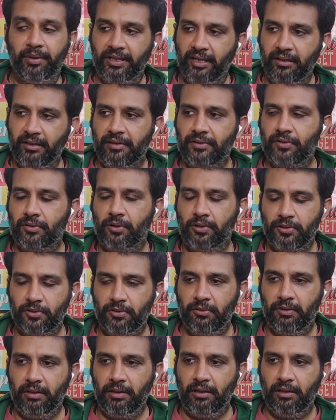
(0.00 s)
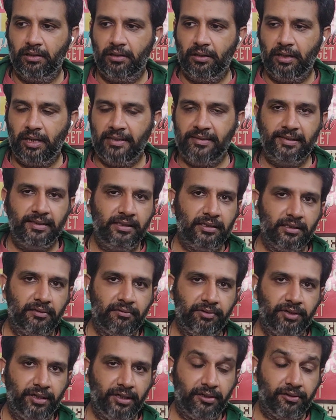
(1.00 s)
But then there's also, I see
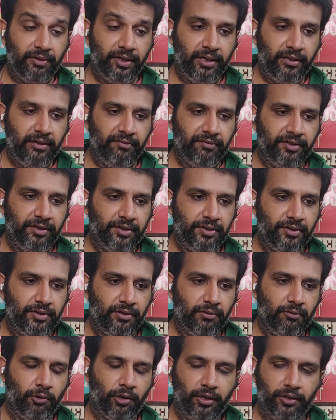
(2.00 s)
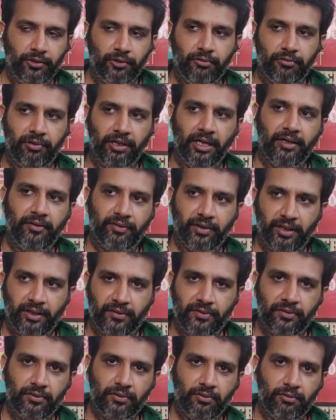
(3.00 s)
a very creative energy of wanting to create
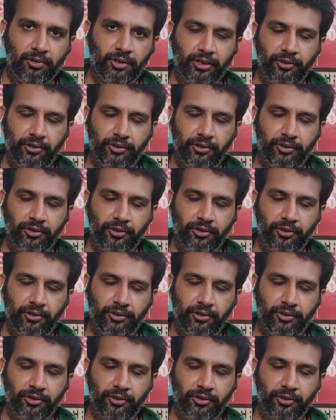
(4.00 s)
things,